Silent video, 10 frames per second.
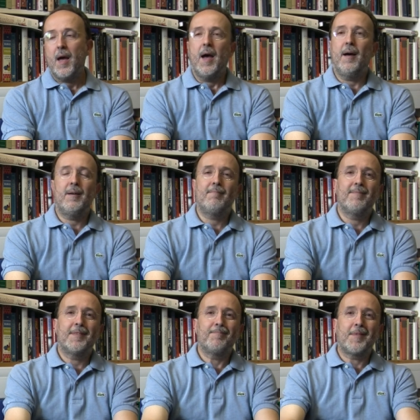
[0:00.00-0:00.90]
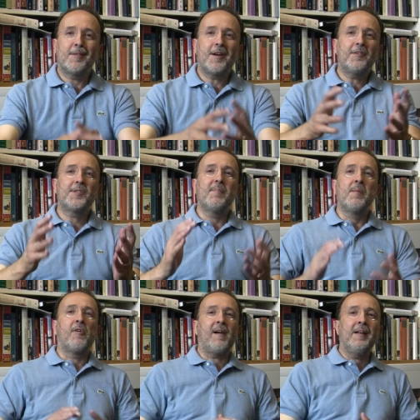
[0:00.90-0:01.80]
Um, there is a
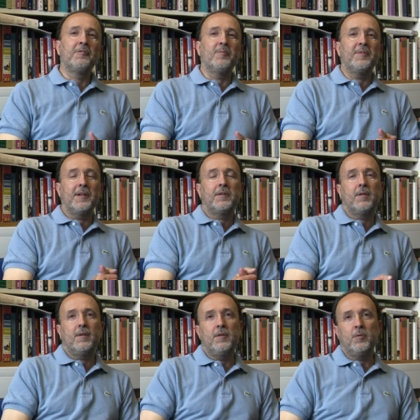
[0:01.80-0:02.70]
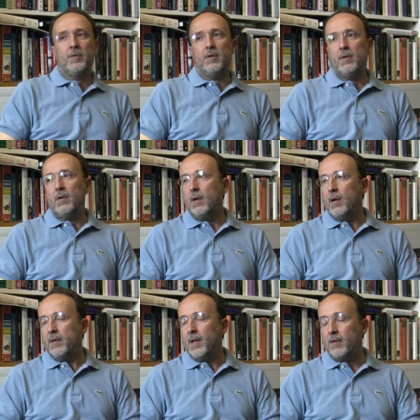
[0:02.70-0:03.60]
memorandum that Newton,
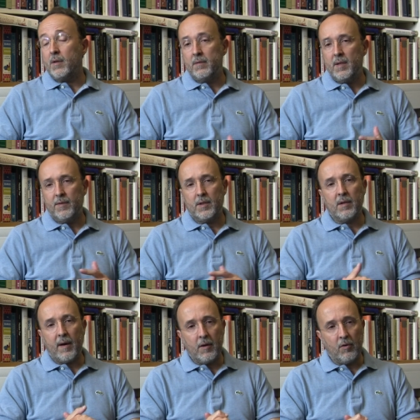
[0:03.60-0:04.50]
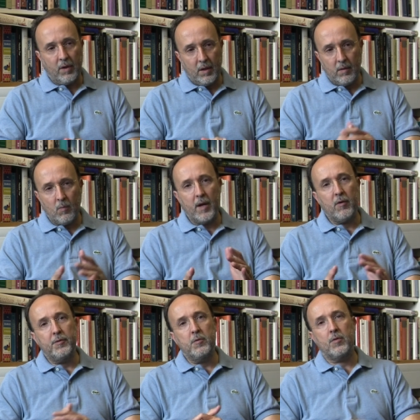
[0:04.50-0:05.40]
uh, that David Gregory, one
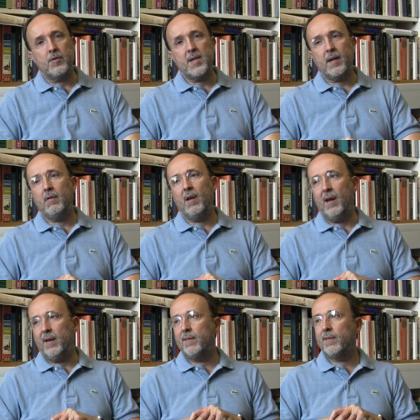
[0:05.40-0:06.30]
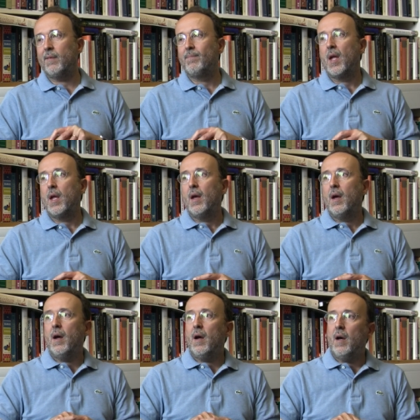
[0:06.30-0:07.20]
of Newton's acolytes,
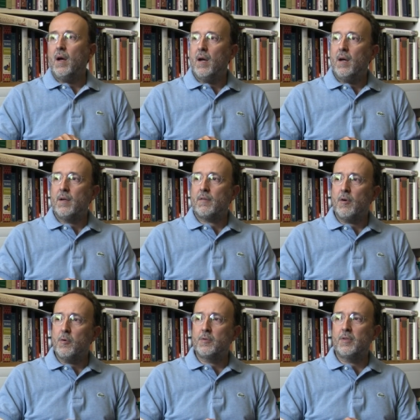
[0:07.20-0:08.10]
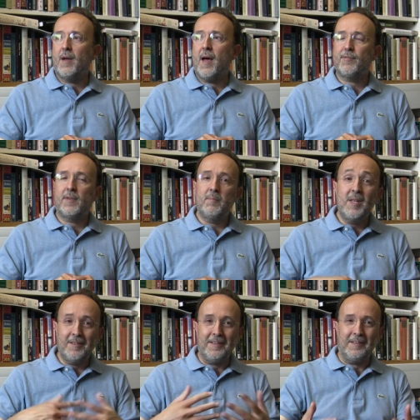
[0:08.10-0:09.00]
uh, wrote after
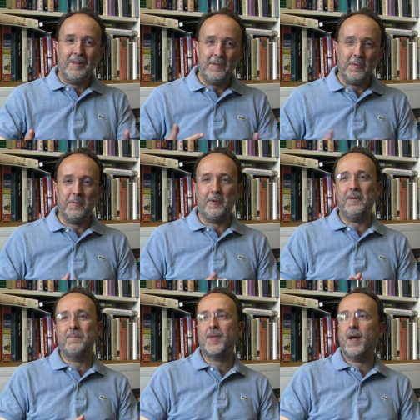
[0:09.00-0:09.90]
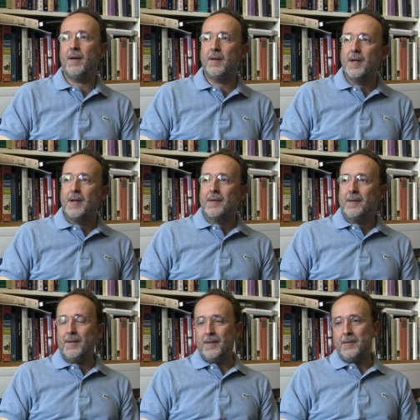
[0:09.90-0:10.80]
meeting Newton. Uh,
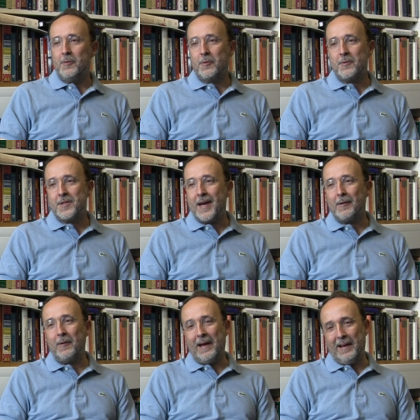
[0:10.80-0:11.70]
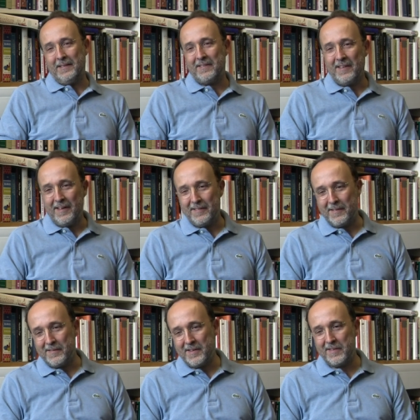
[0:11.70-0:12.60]
uh, Newton's acolytes had
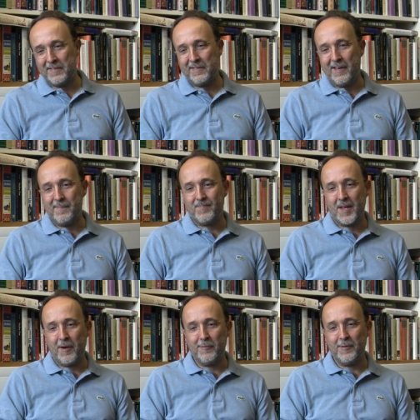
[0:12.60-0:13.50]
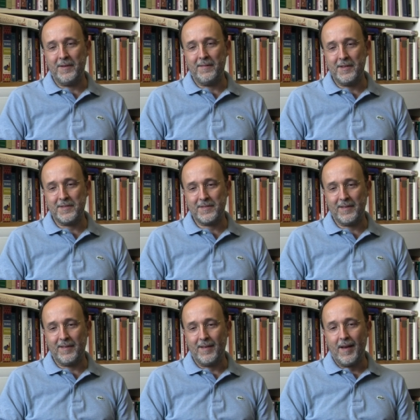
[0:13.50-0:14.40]
this uh, often this
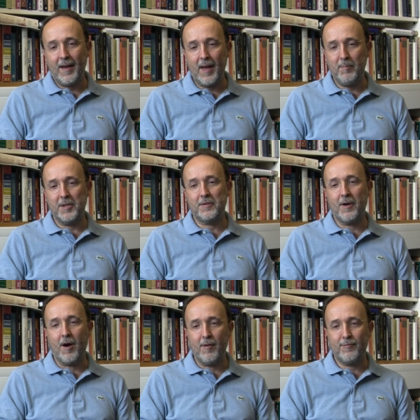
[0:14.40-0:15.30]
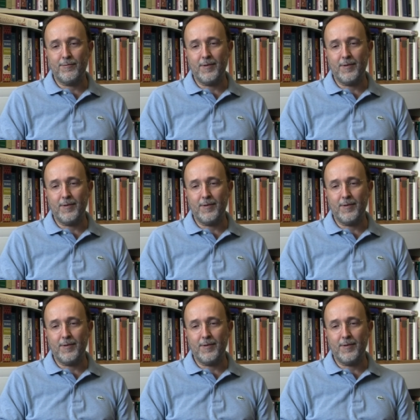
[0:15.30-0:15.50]
habit of,